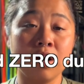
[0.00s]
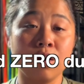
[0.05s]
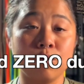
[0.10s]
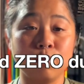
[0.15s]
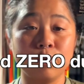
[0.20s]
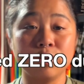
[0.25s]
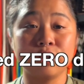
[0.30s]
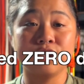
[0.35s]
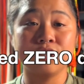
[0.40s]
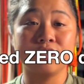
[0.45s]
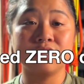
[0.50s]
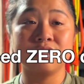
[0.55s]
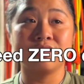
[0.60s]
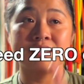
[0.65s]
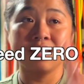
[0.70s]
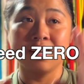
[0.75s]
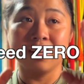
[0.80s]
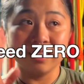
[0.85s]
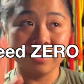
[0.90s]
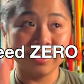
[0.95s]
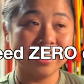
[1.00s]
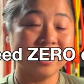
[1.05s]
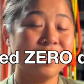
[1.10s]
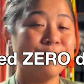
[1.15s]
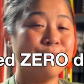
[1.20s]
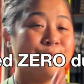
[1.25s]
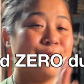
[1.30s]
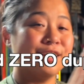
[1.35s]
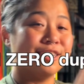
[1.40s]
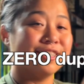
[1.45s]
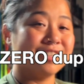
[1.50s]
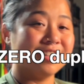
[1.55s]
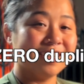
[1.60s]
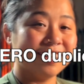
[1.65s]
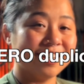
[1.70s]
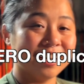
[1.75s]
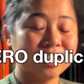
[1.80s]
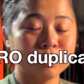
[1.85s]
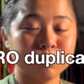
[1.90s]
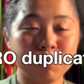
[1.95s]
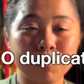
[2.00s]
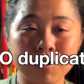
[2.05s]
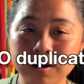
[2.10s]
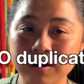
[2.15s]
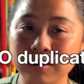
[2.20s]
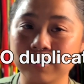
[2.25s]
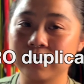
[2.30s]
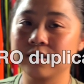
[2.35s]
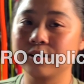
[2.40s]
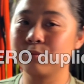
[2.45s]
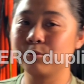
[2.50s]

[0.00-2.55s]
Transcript: which is leading me to the next part,